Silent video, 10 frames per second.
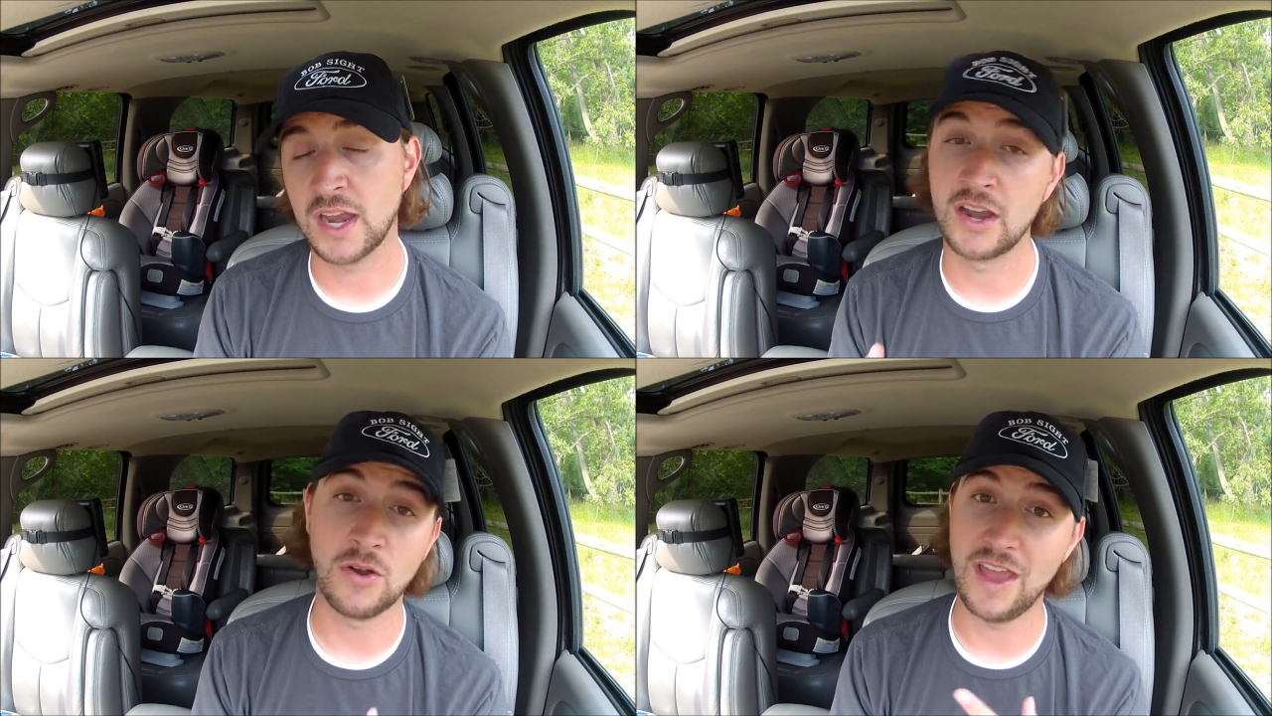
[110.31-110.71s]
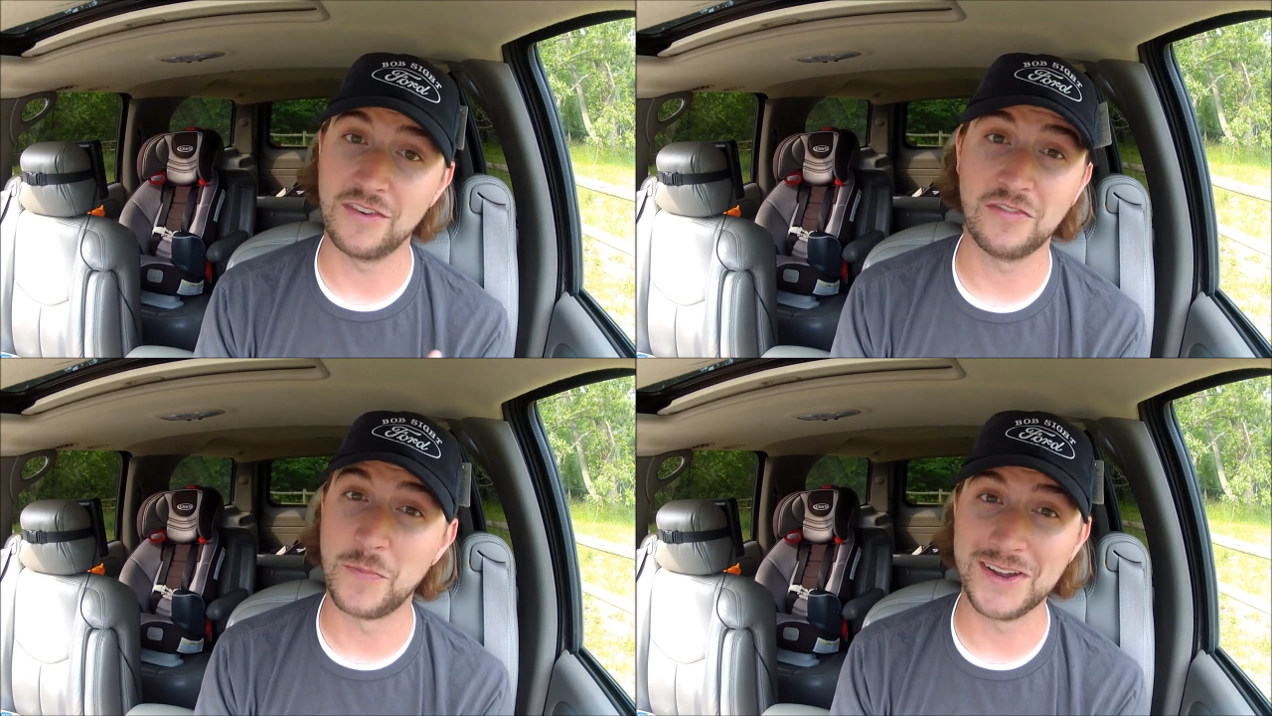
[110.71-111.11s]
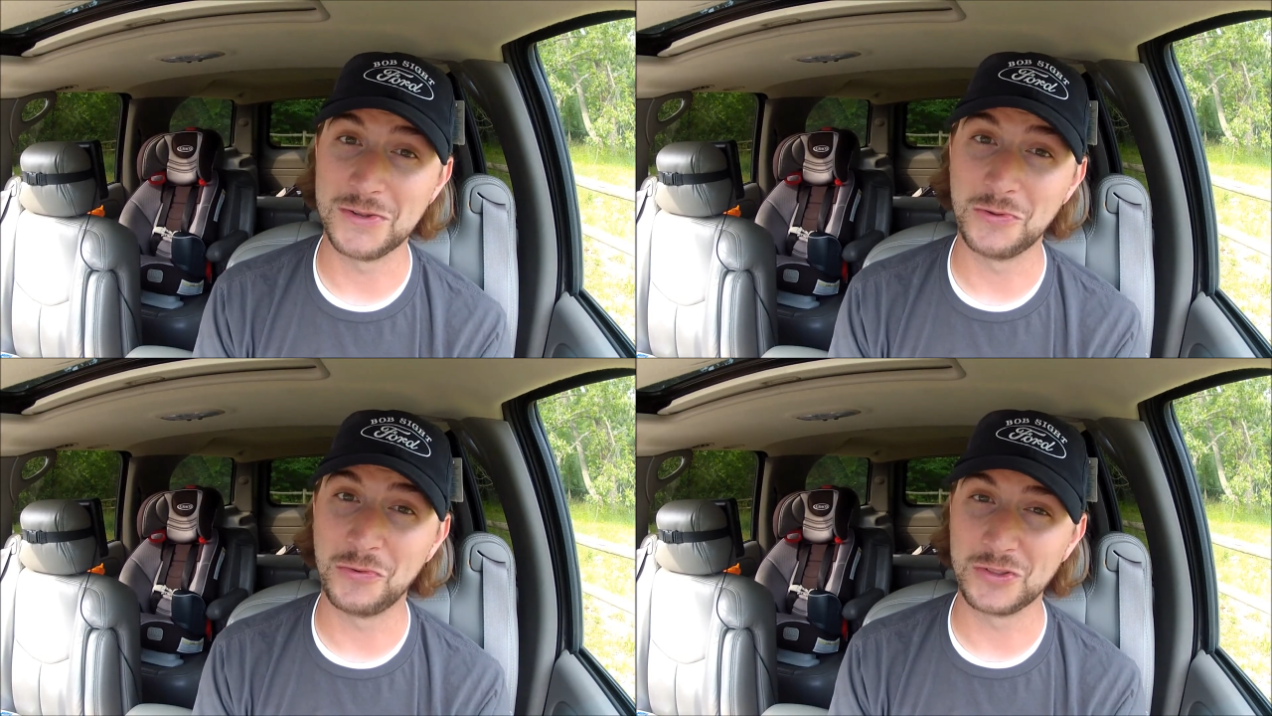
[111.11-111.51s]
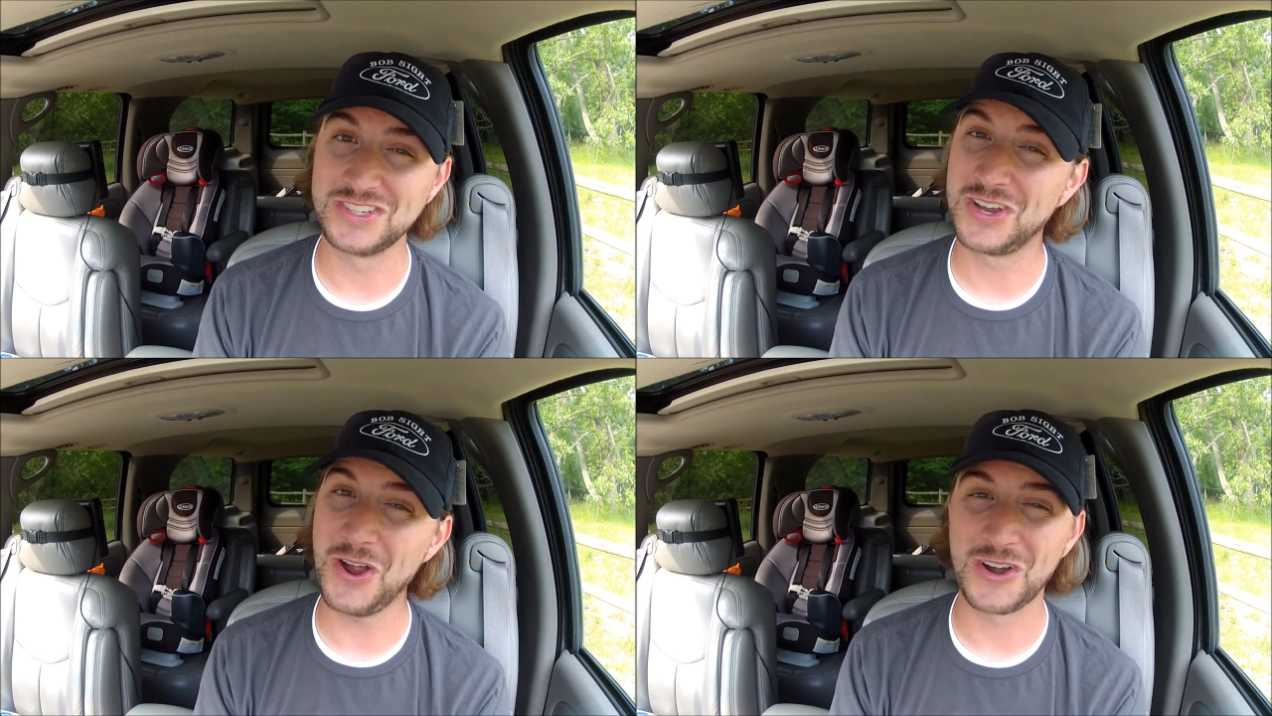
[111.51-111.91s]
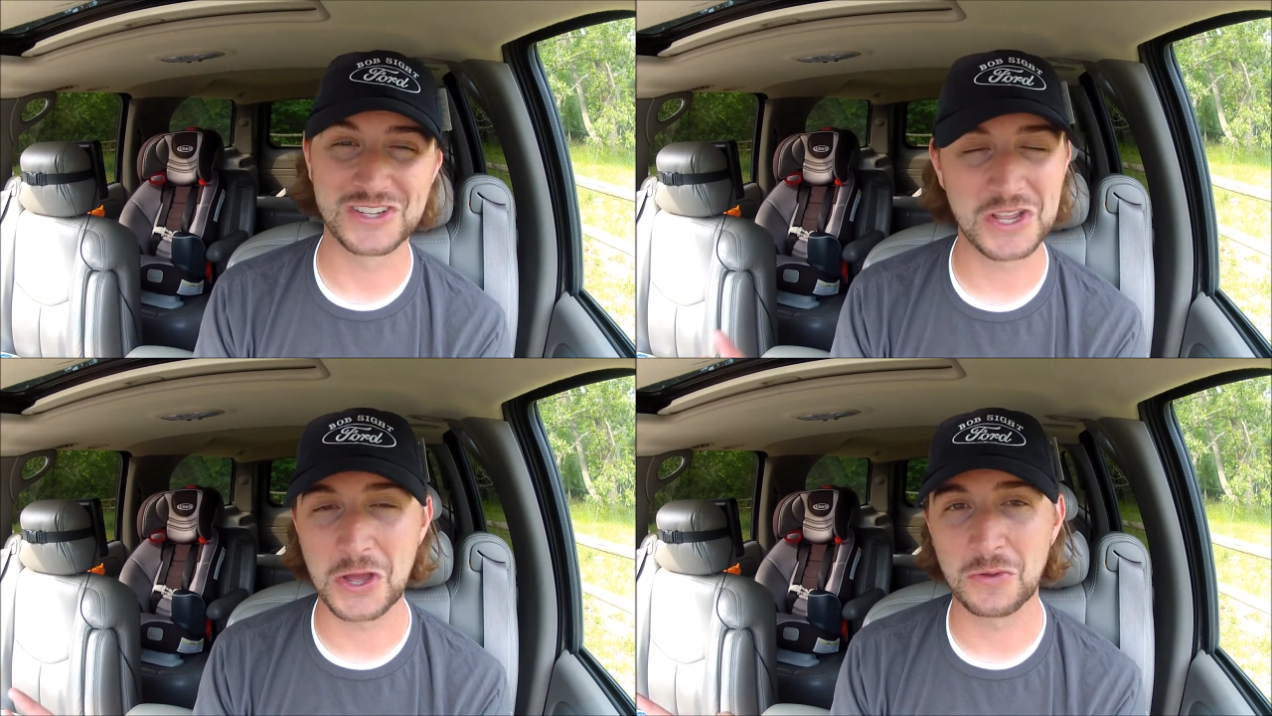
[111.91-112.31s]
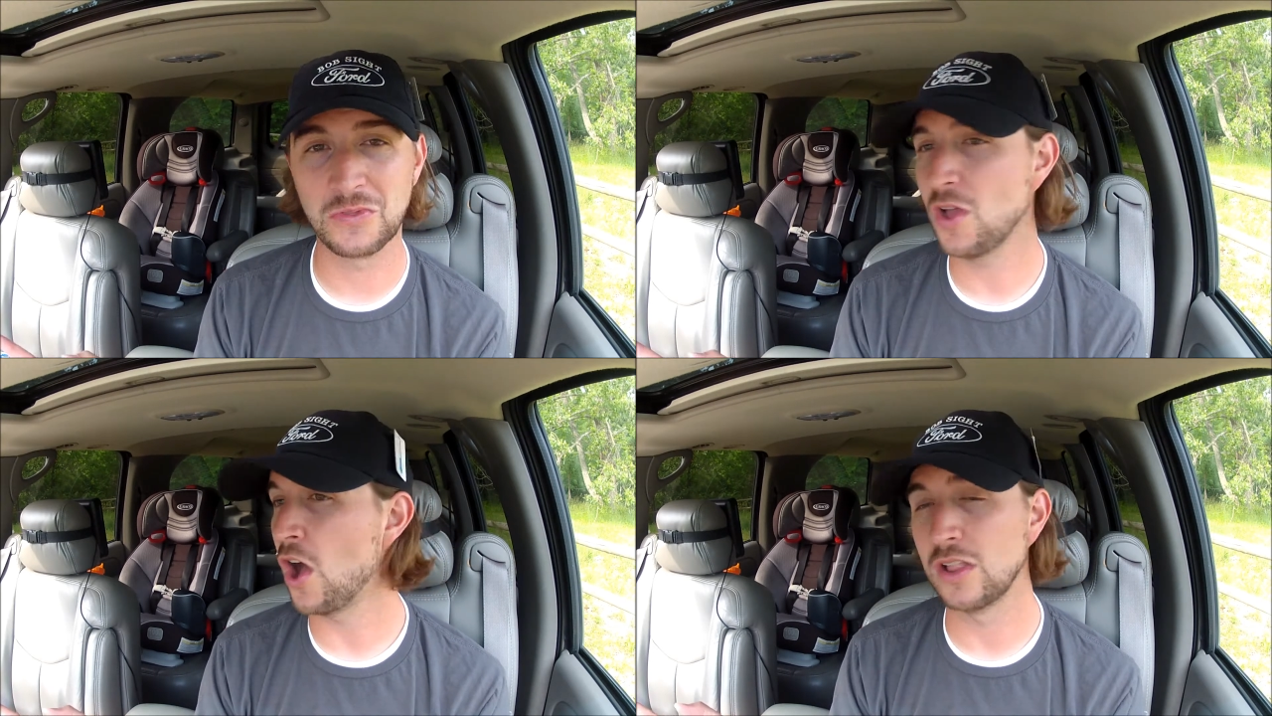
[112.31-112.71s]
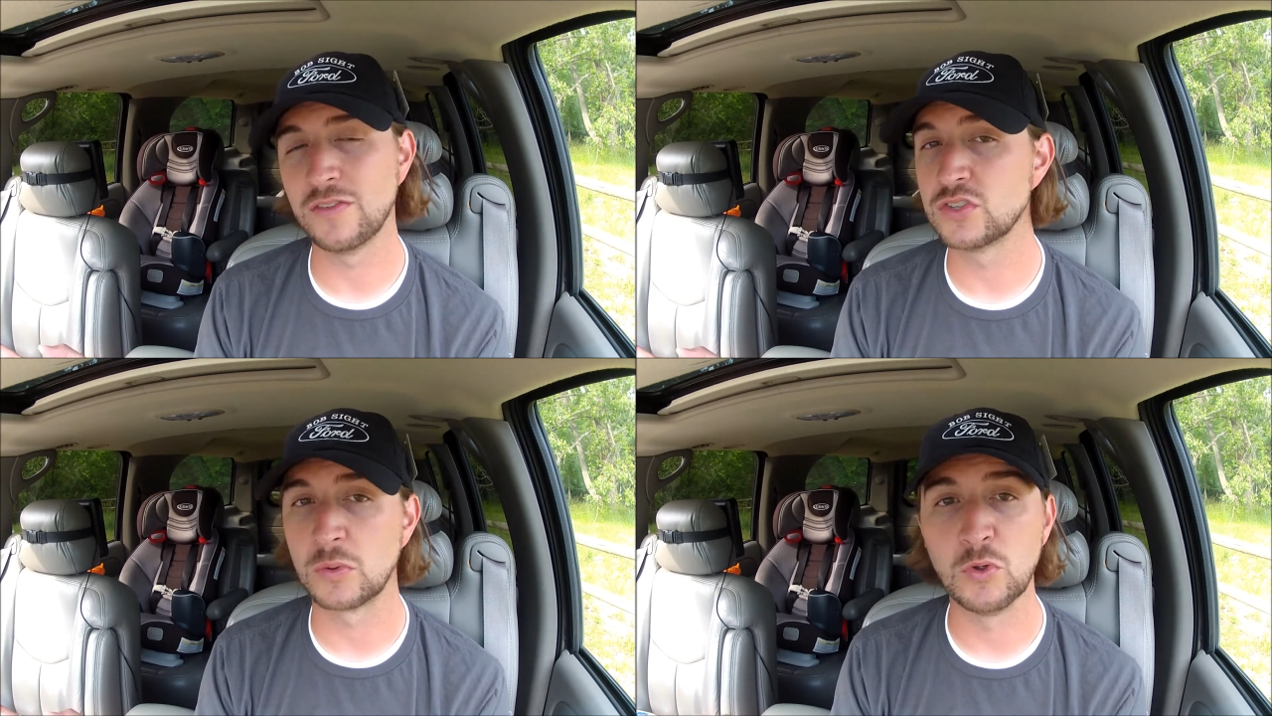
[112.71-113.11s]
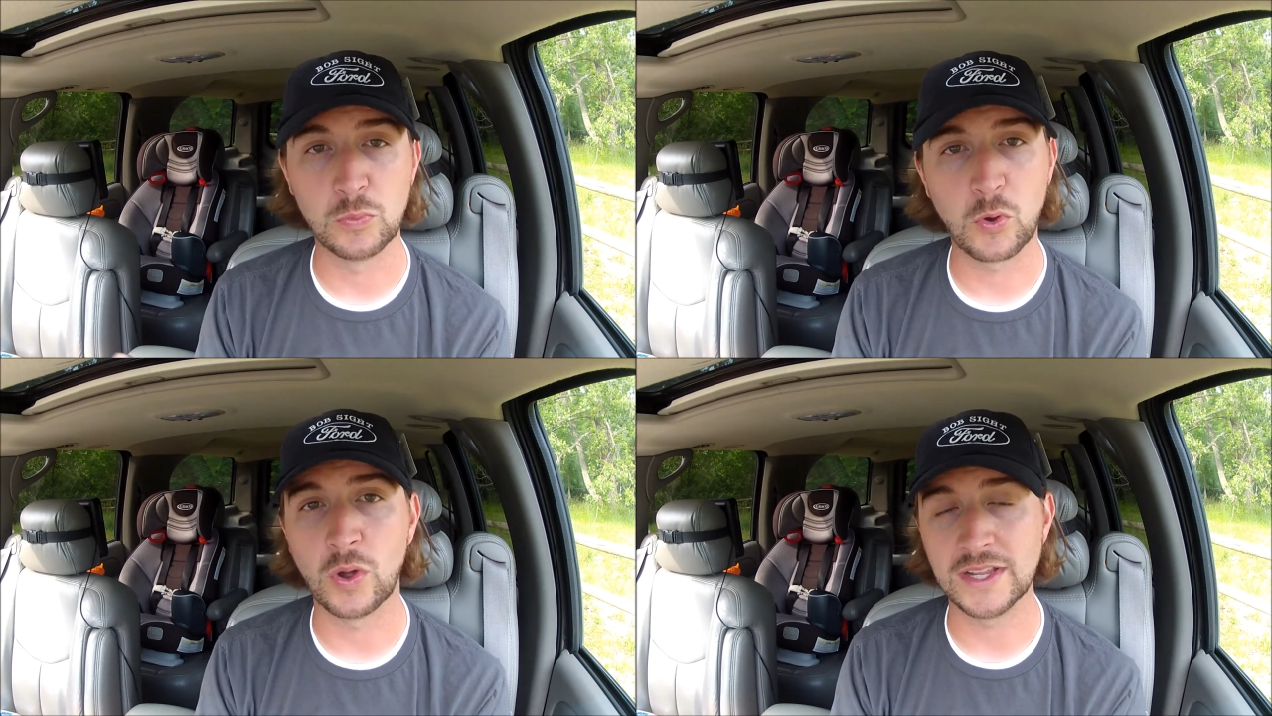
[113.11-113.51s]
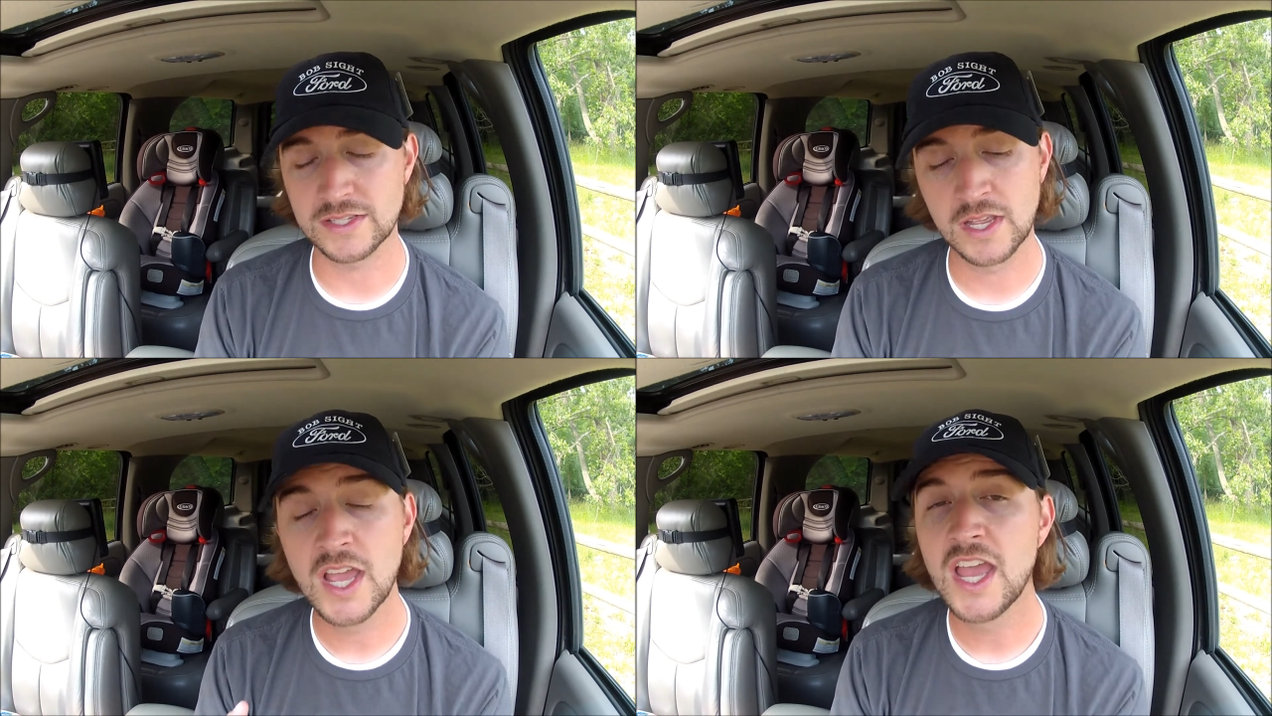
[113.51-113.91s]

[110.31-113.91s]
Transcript: and I don't have enough money to afford this car, so all of those are moot points.